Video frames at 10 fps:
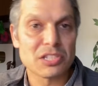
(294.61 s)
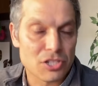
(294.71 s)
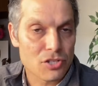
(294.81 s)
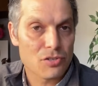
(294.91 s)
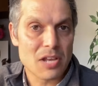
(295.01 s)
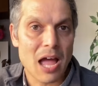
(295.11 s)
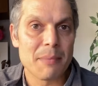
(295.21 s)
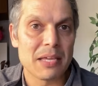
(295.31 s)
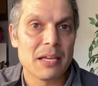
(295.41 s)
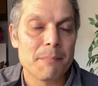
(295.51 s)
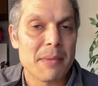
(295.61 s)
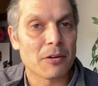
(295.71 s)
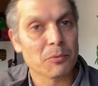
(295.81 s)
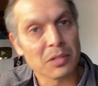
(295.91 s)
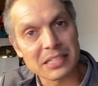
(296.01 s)
The tsunami made
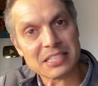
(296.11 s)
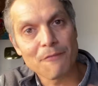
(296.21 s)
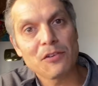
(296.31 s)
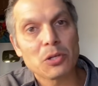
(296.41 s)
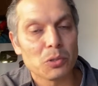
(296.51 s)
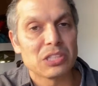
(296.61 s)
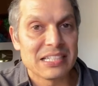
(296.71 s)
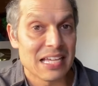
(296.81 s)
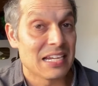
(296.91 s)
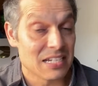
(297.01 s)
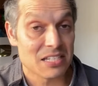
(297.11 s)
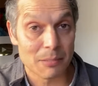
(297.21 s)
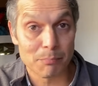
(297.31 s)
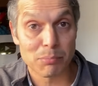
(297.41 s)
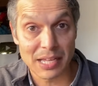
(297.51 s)
it really difficult to get into
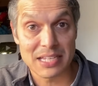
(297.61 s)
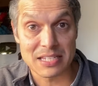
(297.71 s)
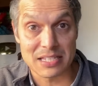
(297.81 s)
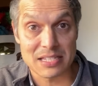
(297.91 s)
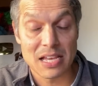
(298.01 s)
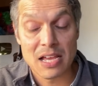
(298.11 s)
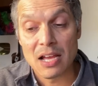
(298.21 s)
some places.